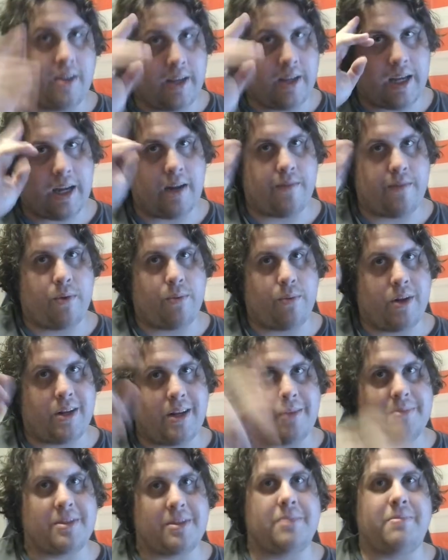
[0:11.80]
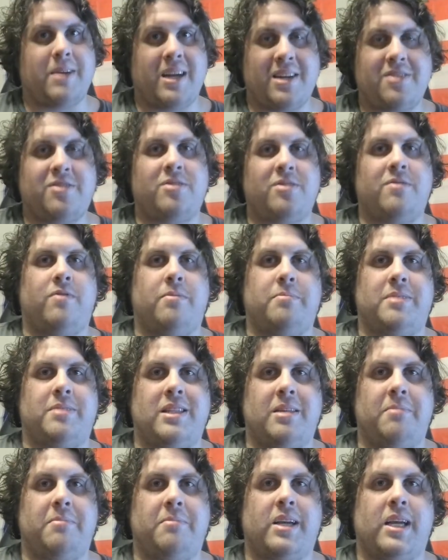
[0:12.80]
Hey everyone, I'm Sebastian from
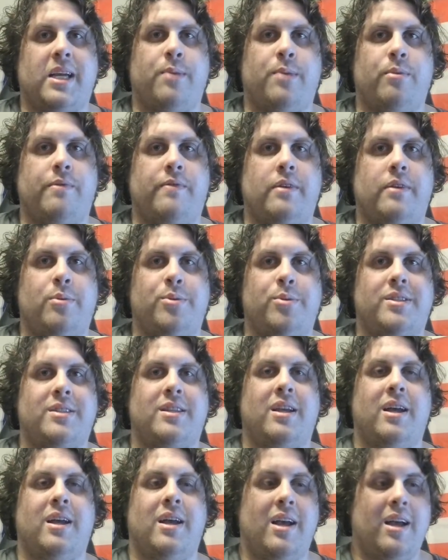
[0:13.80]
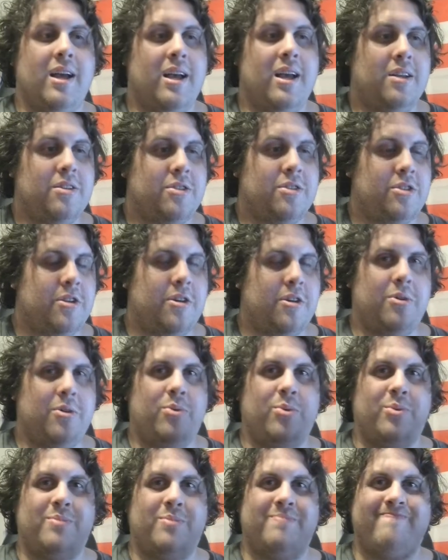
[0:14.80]
Cinema Reviews.
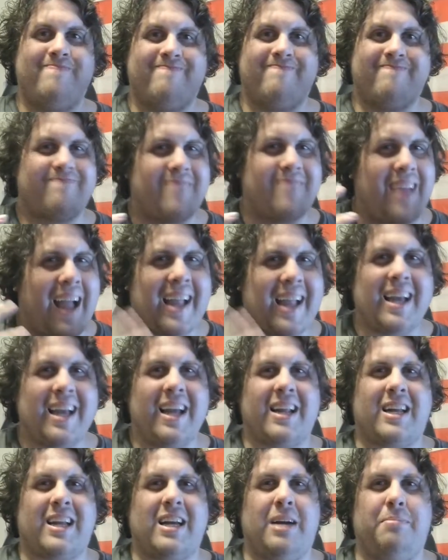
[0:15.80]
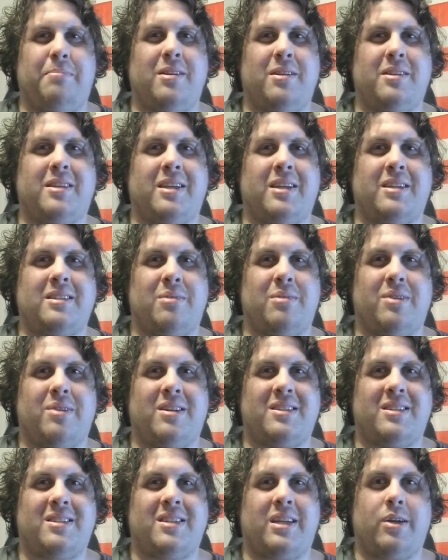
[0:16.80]
So, I got a couple of things I want to
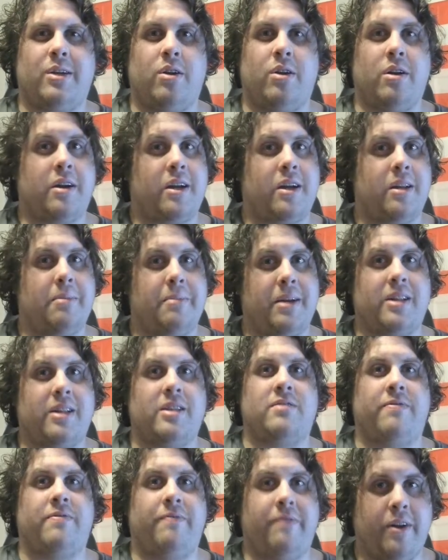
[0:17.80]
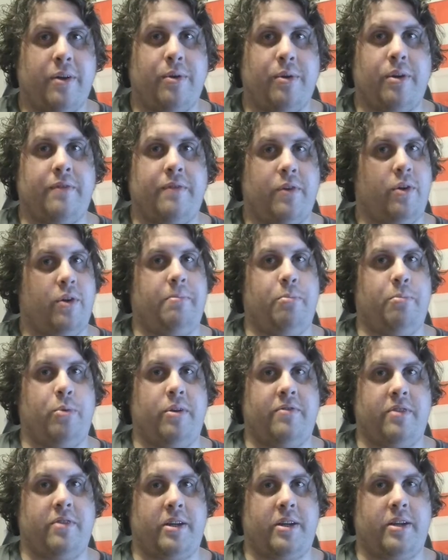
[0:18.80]
say here, and I'm going to make this very, very
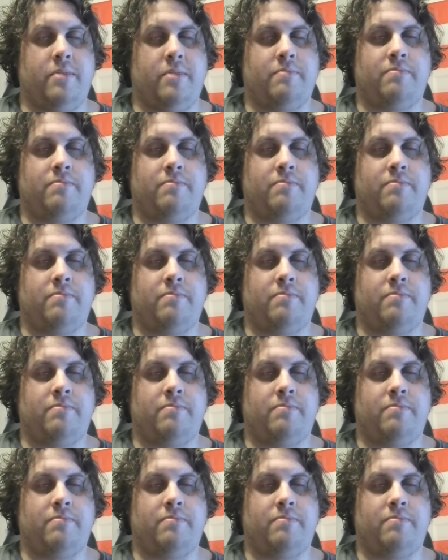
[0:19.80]
briefly.